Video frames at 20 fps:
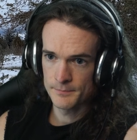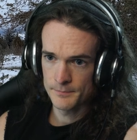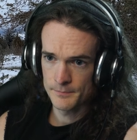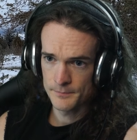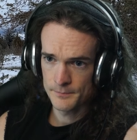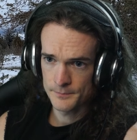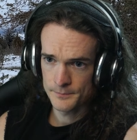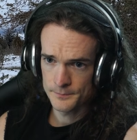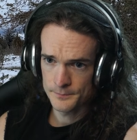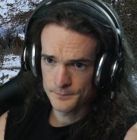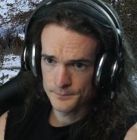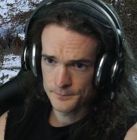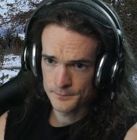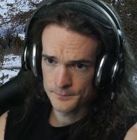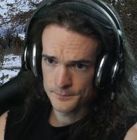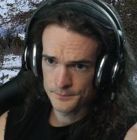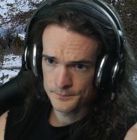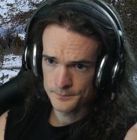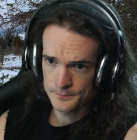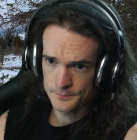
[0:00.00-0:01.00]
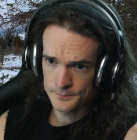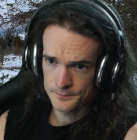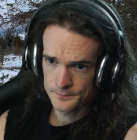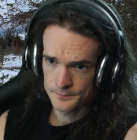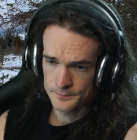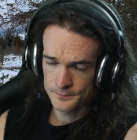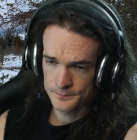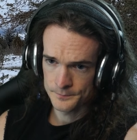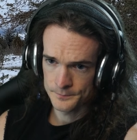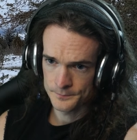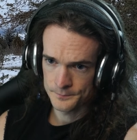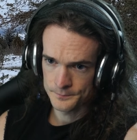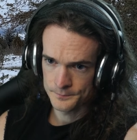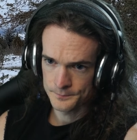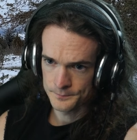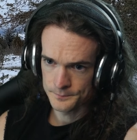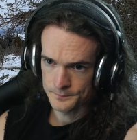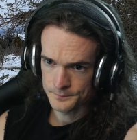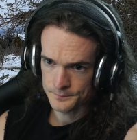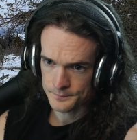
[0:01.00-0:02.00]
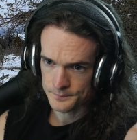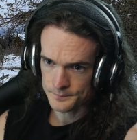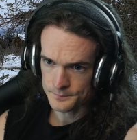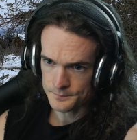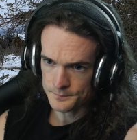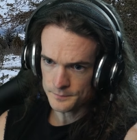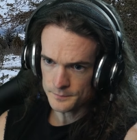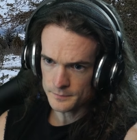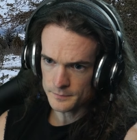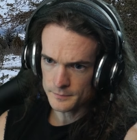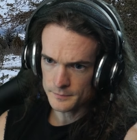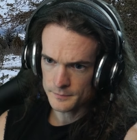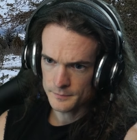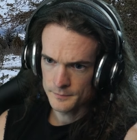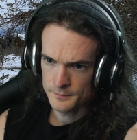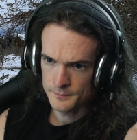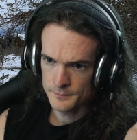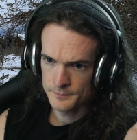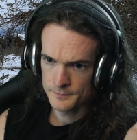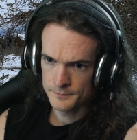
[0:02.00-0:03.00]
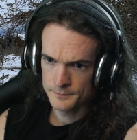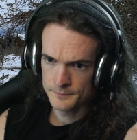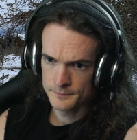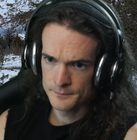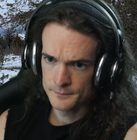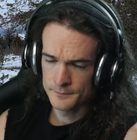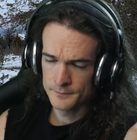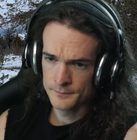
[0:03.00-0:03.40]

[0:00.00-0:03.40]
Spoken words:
Nothing is said.